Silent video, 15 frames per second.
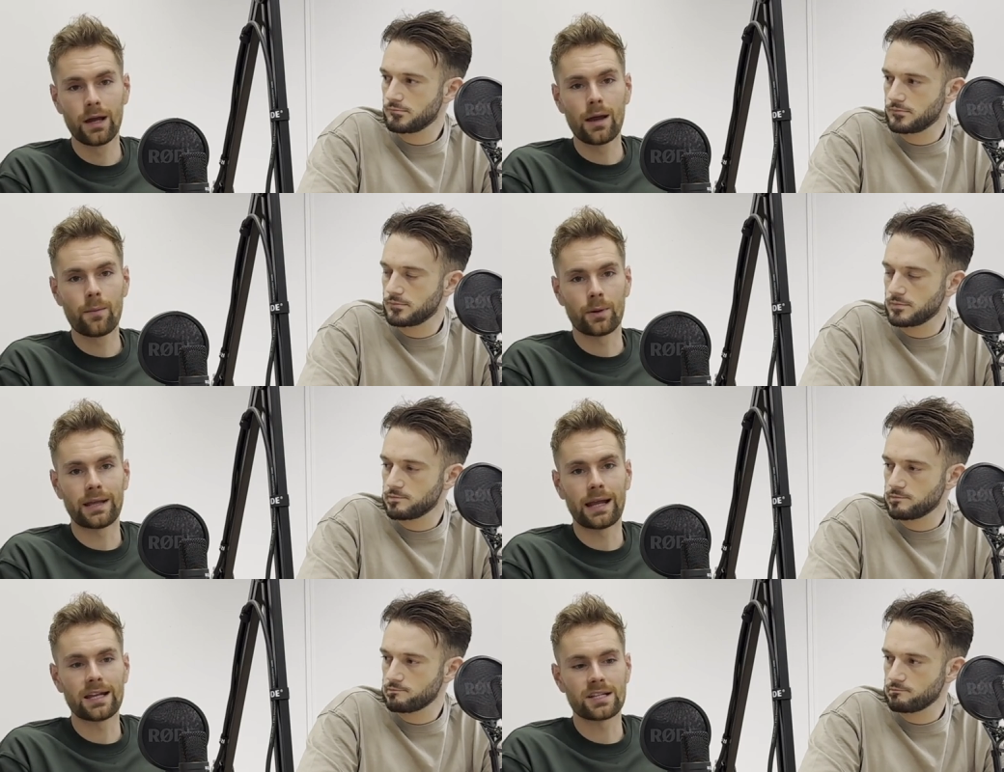Speaker 1: But
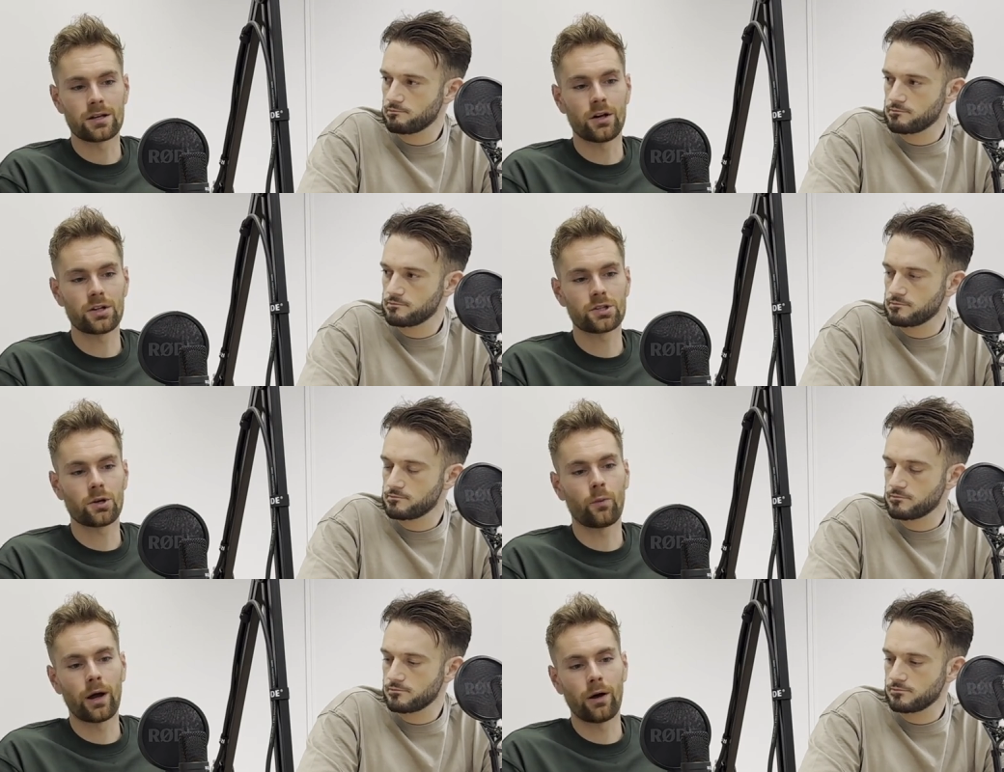then it's
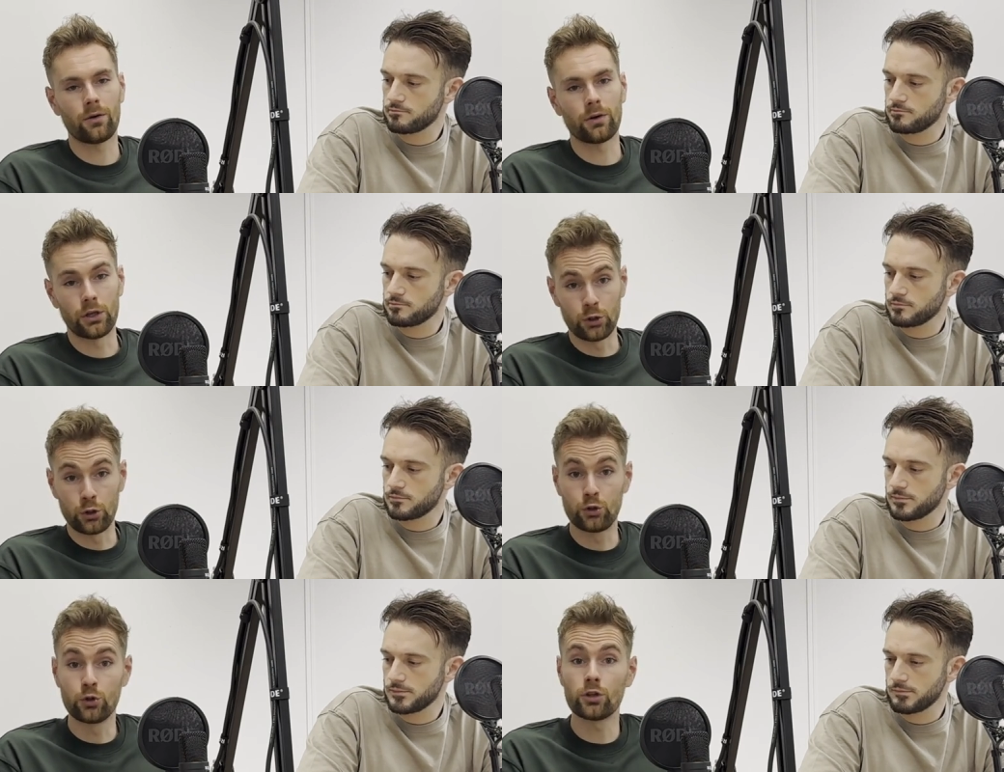also, well, you
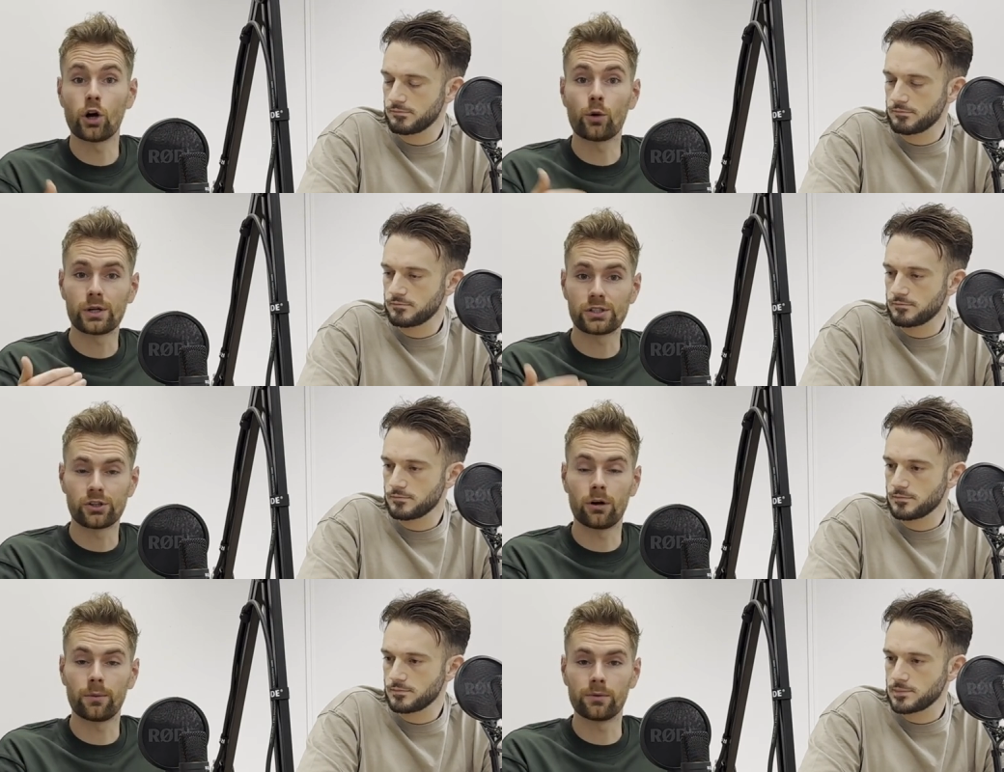do know what
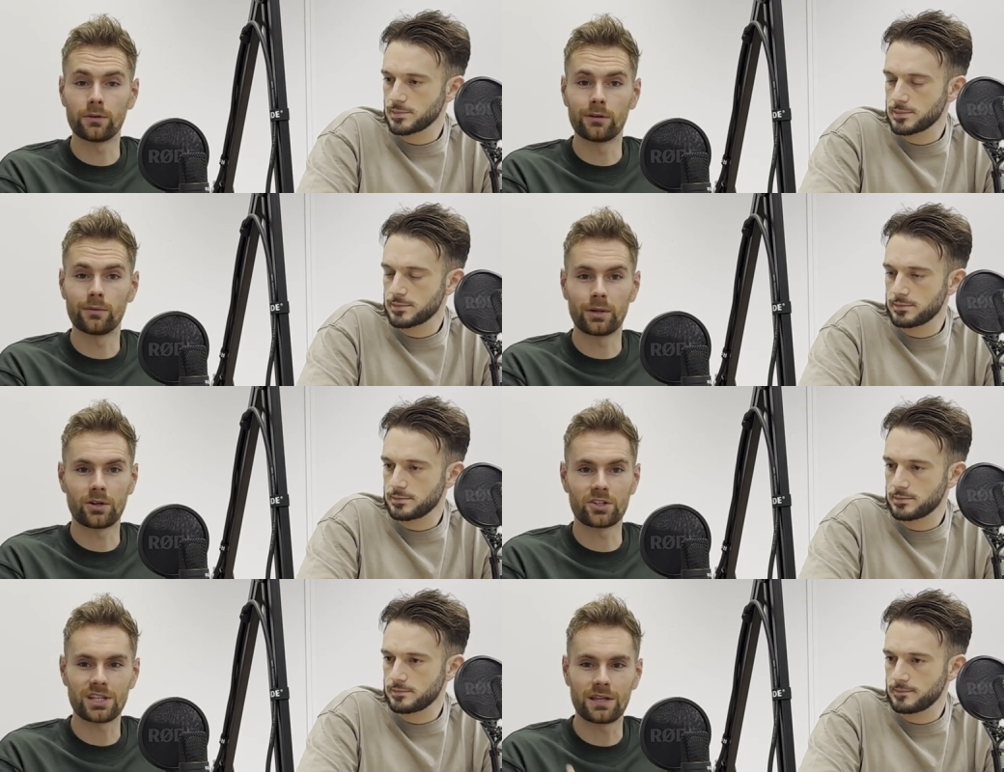you're up to
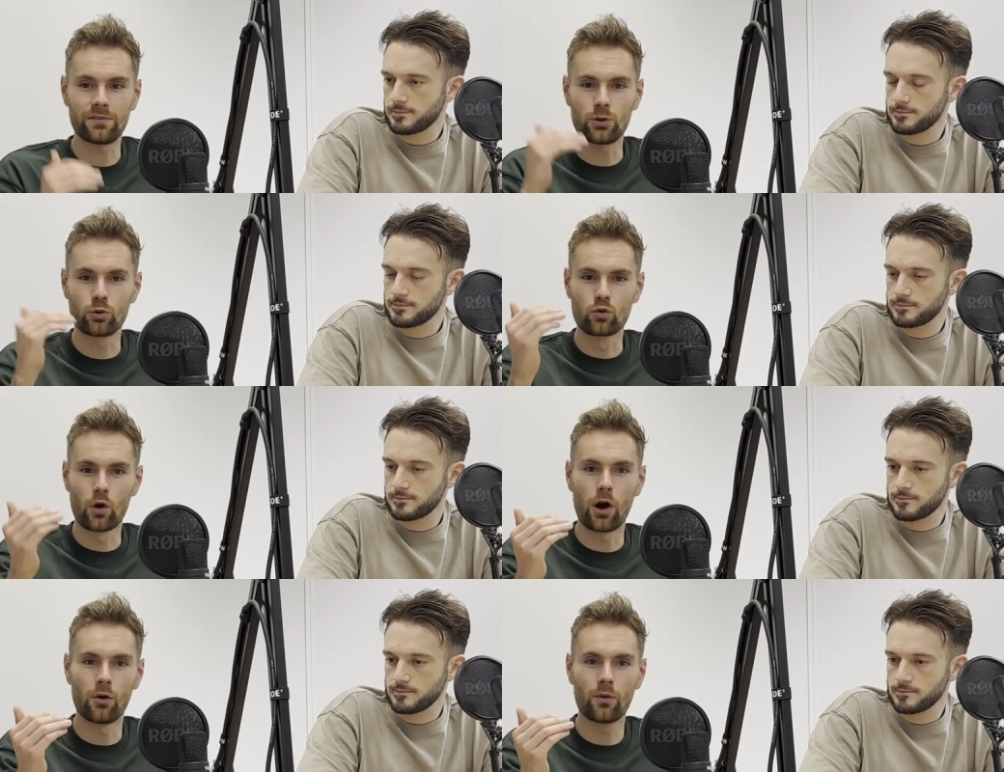because if you
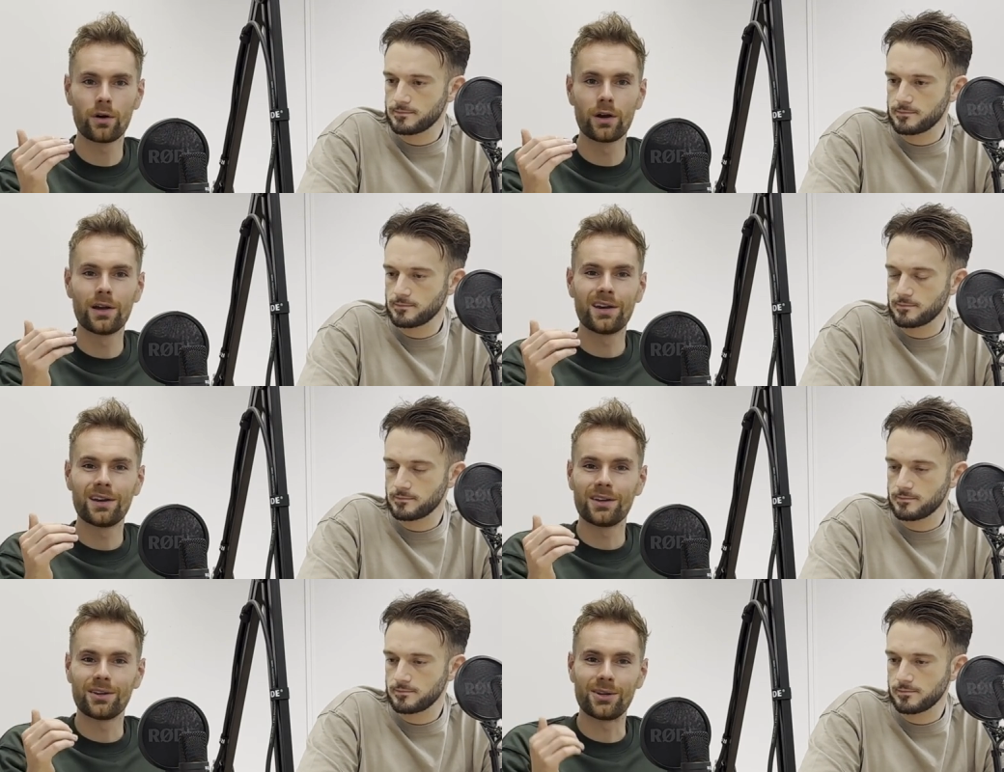grow,
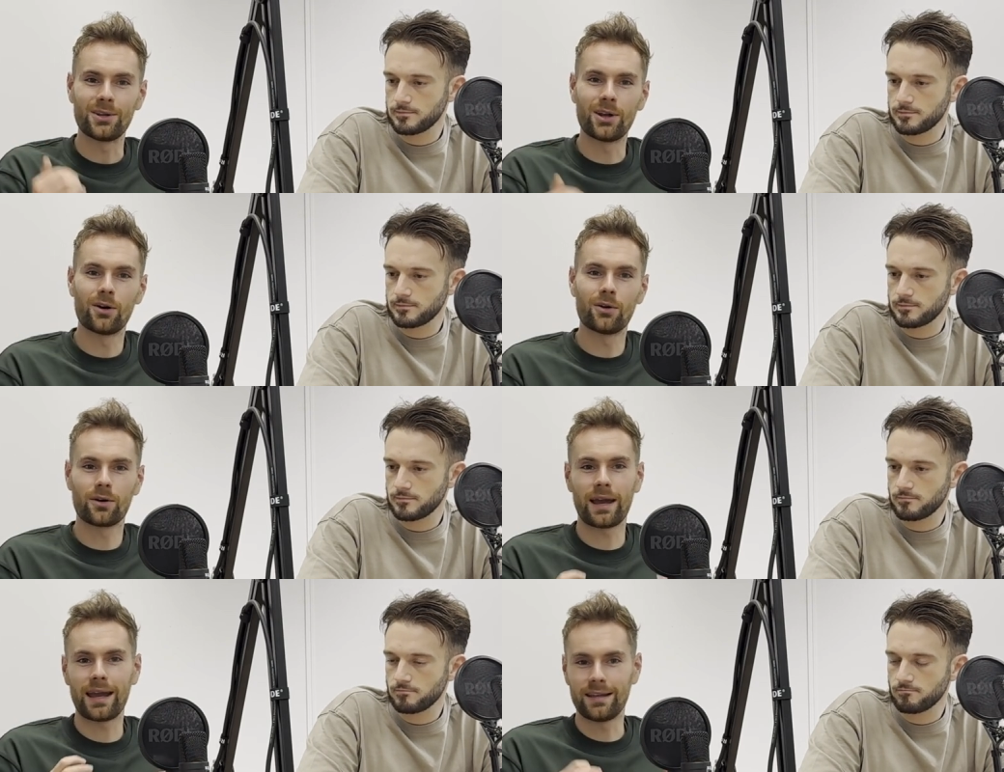you know,
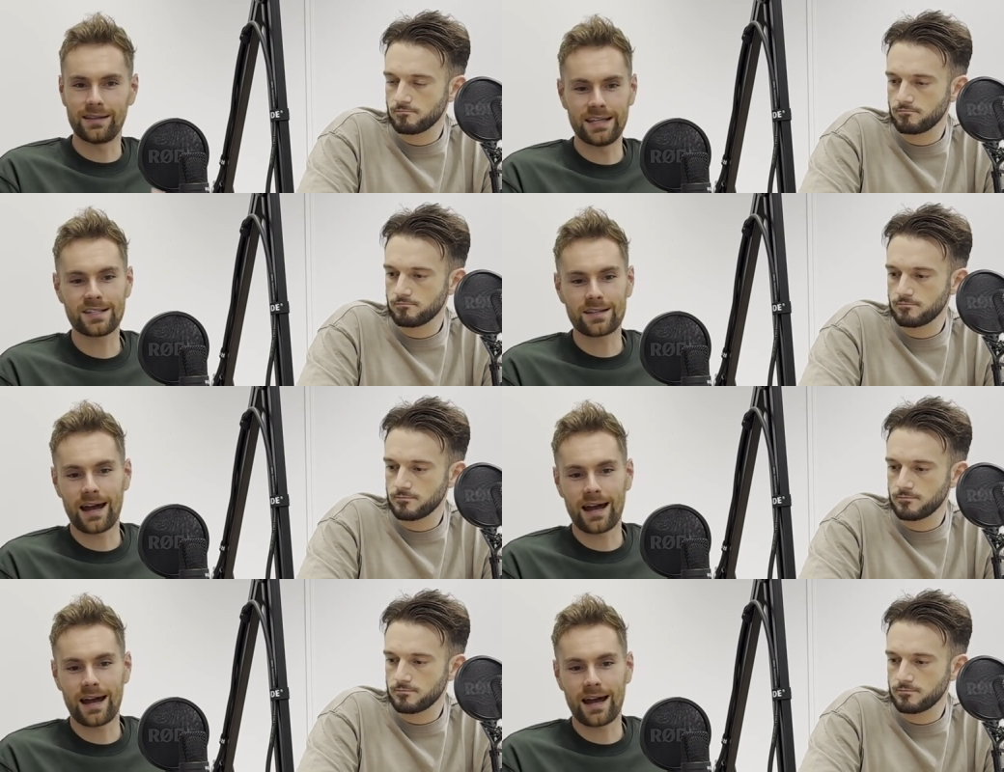okay, these